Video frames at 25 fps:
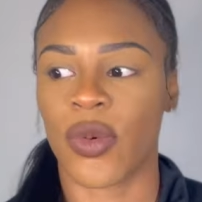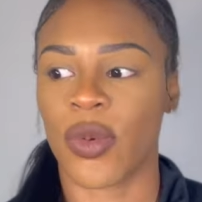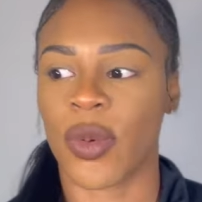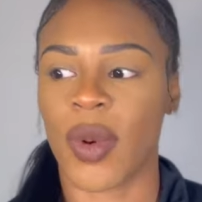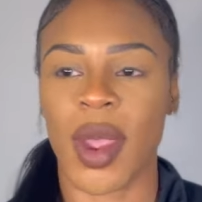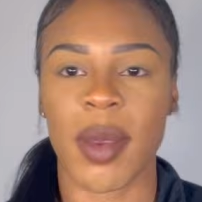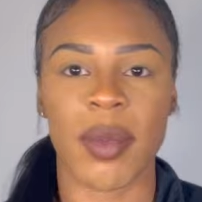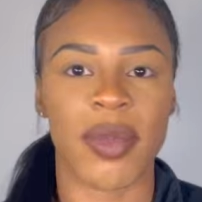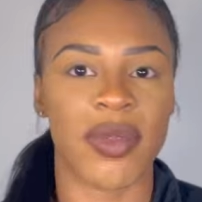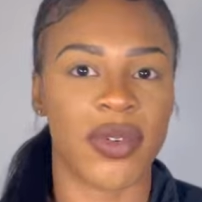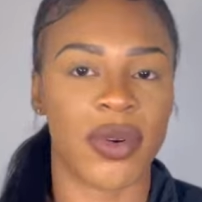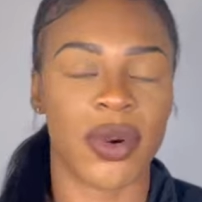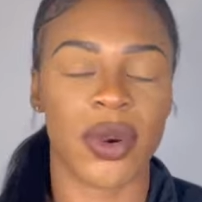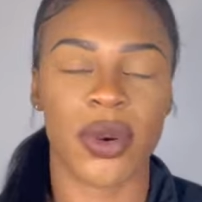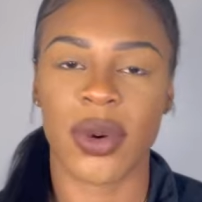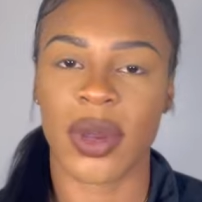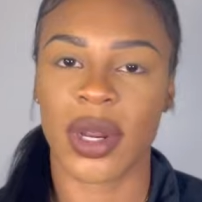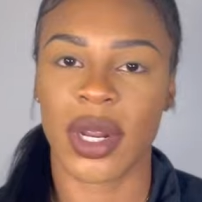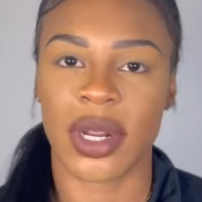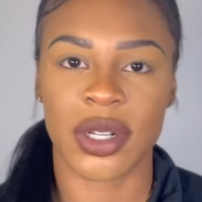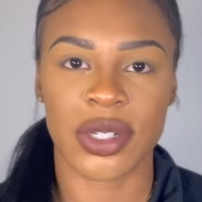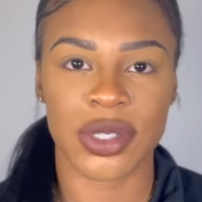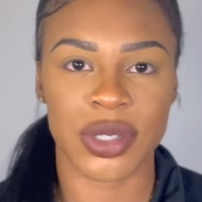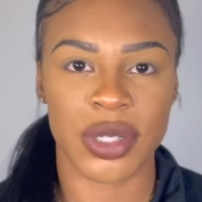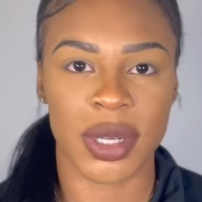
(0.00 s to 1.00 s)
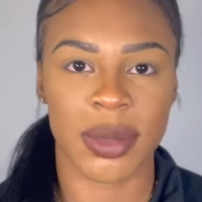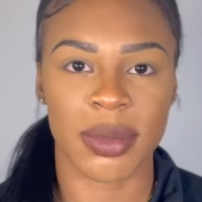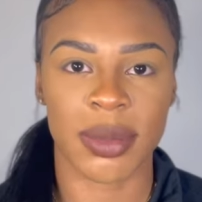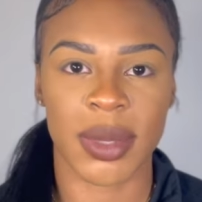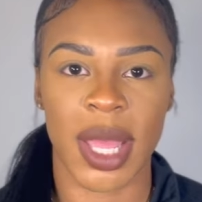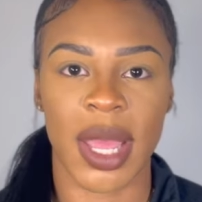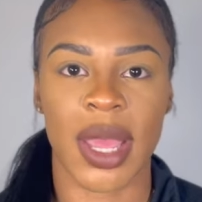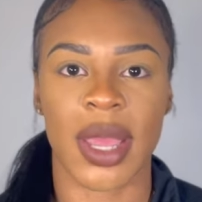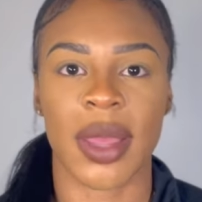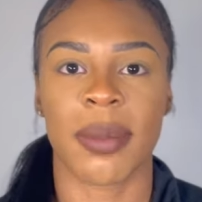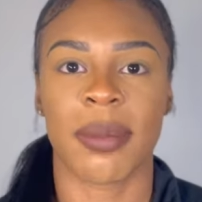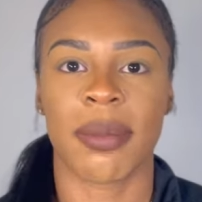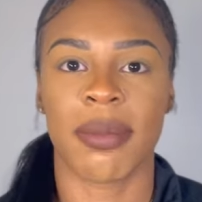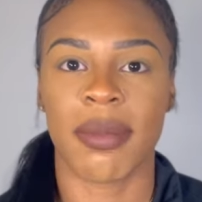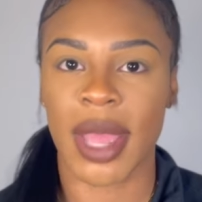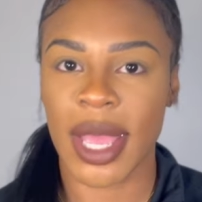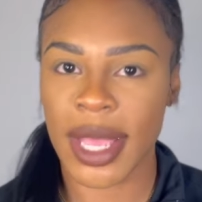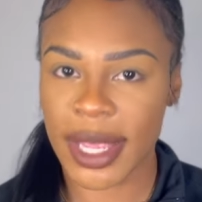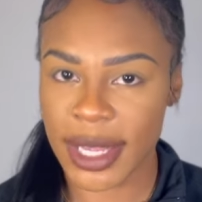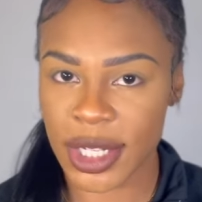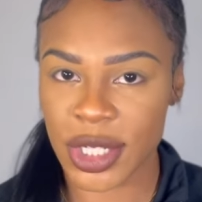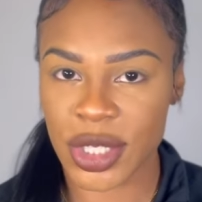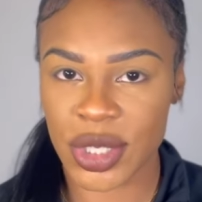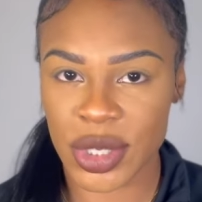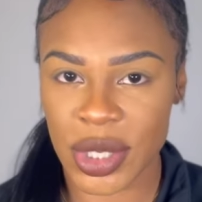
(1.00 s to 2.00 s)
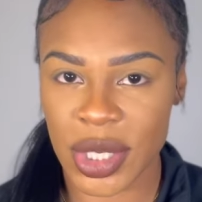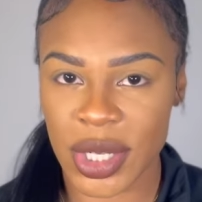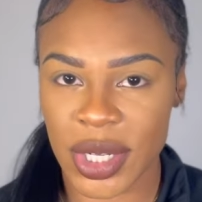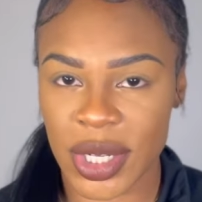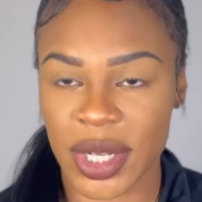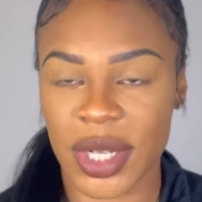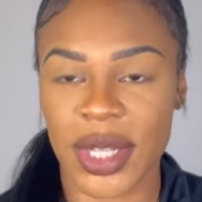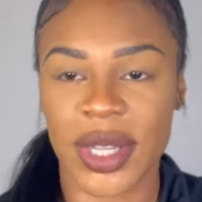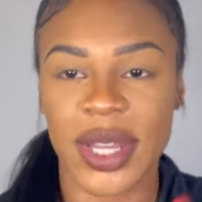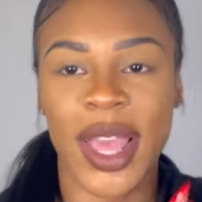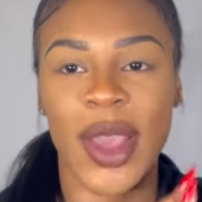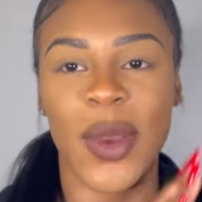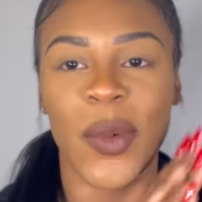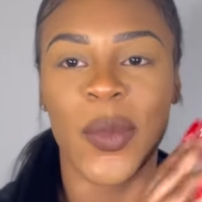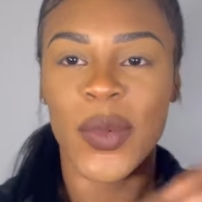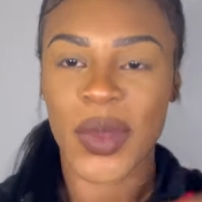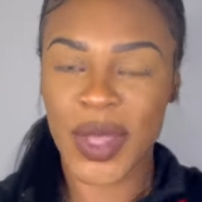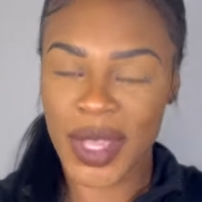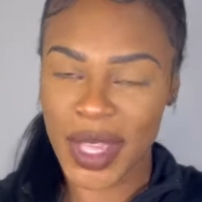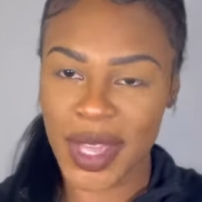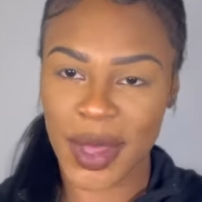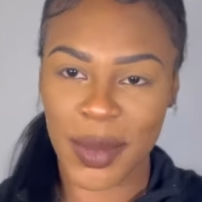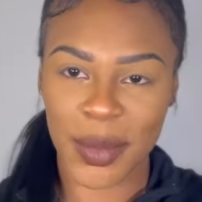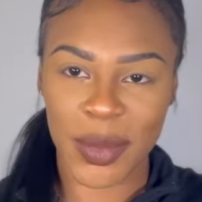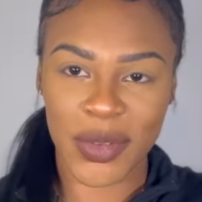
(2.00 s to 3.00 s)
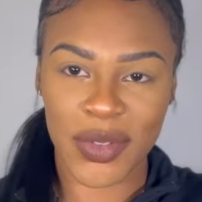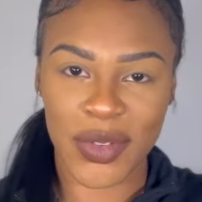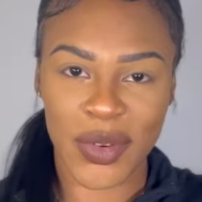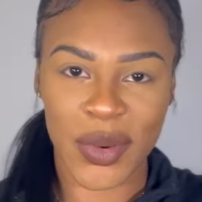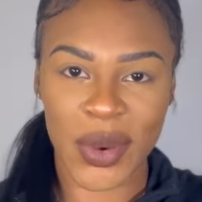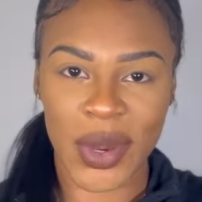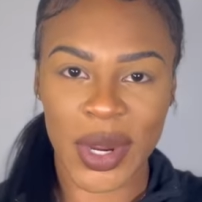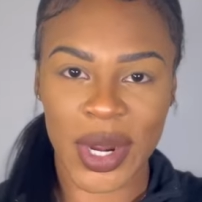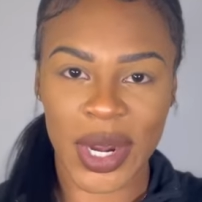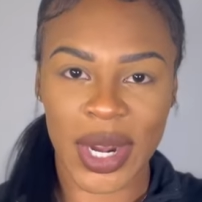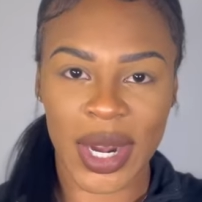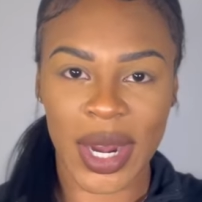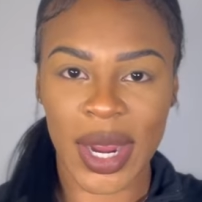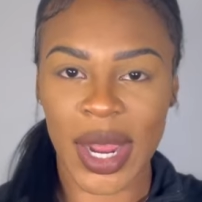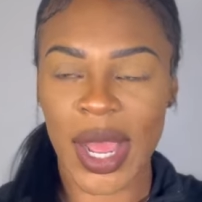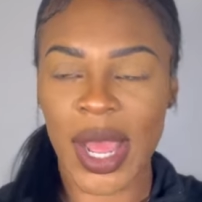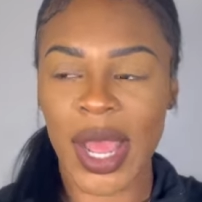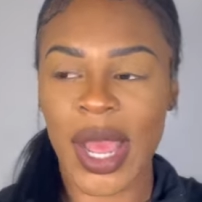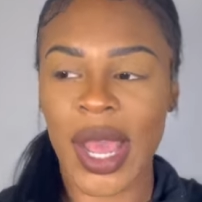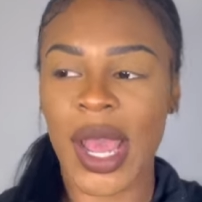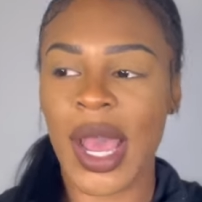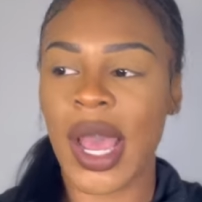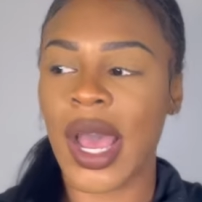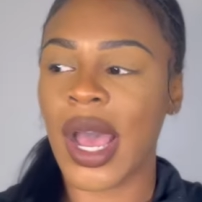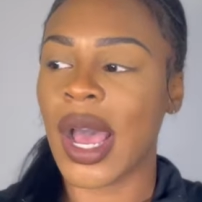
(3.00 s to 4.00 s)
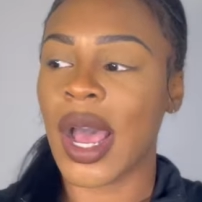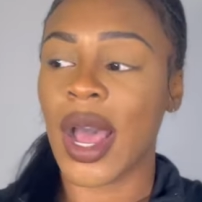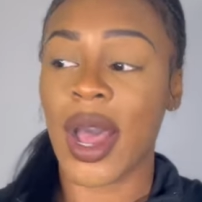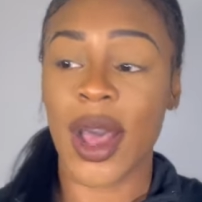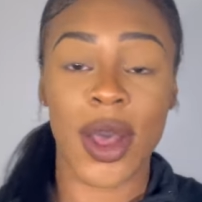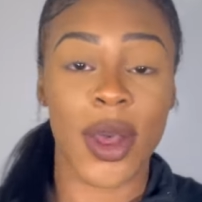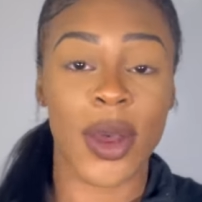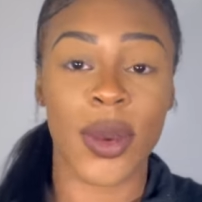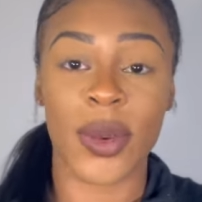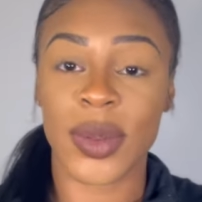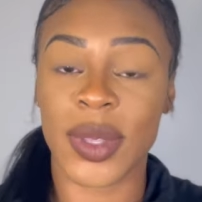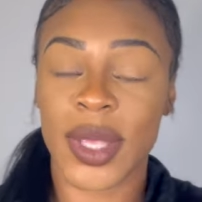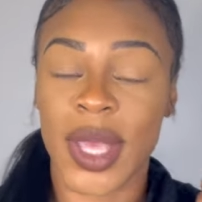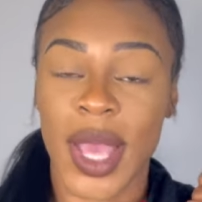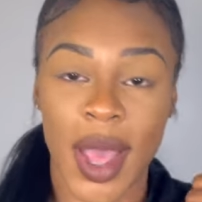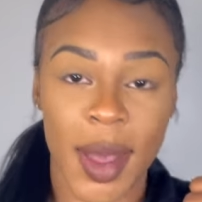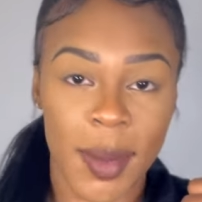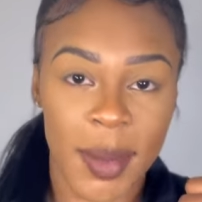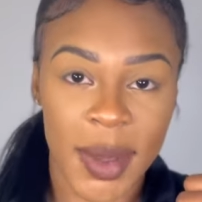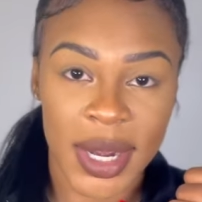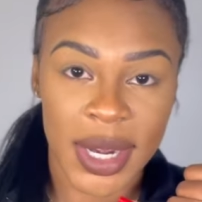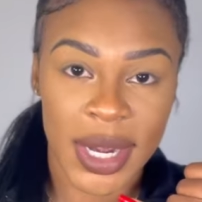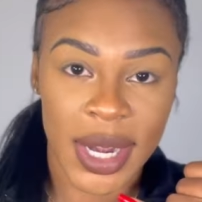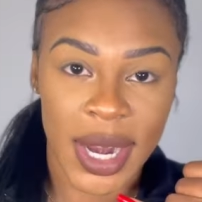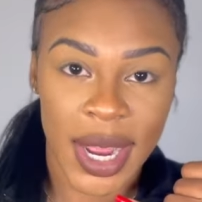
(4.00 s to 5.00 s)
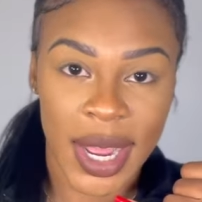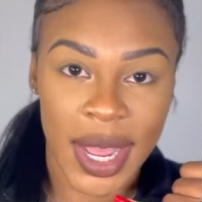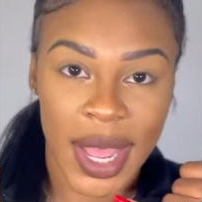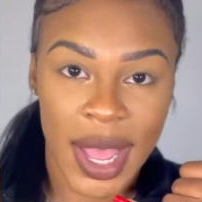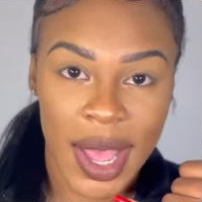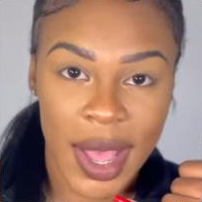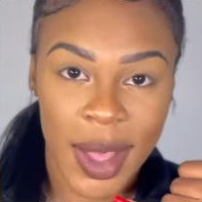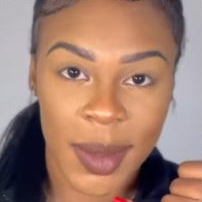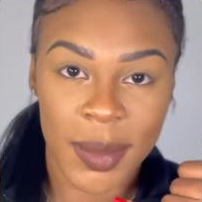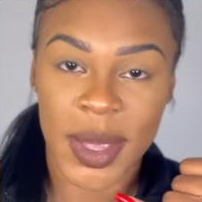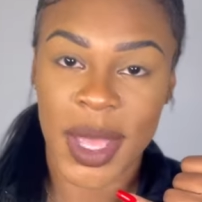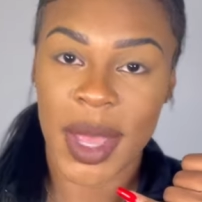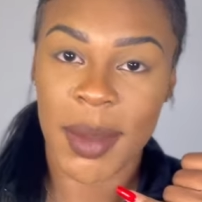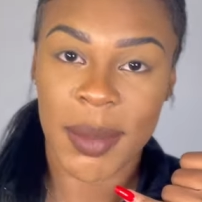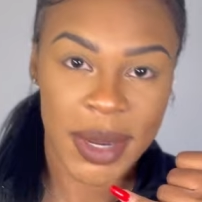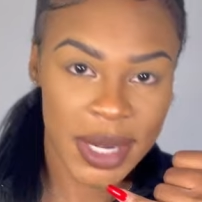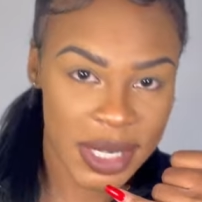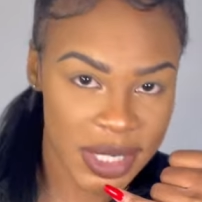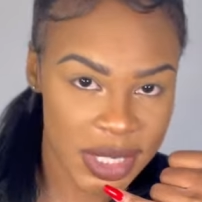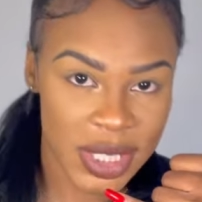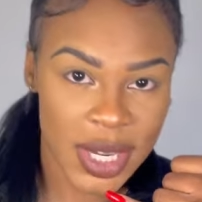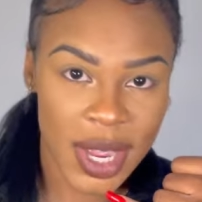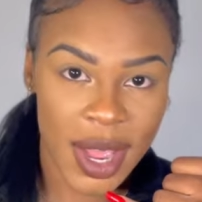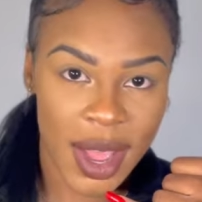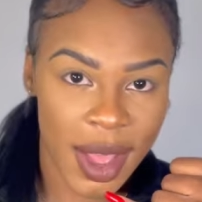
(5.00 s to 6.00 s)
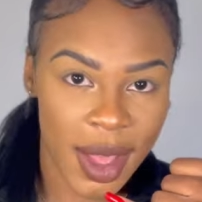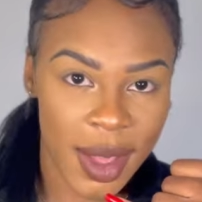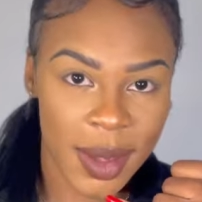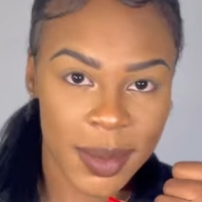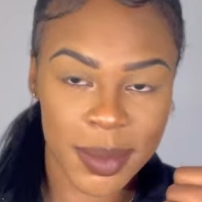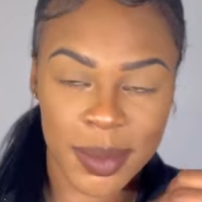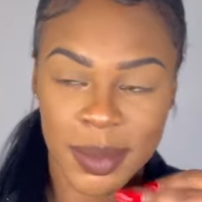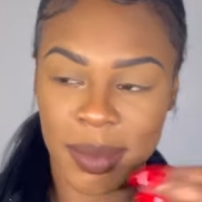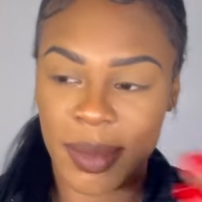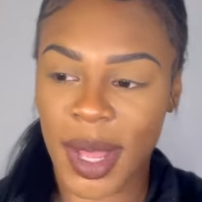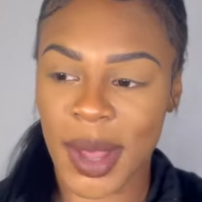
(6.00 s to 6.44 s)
Right before going on a trip, like, making sure that weekend before, oh, y'all better not call me. I'm at the shop.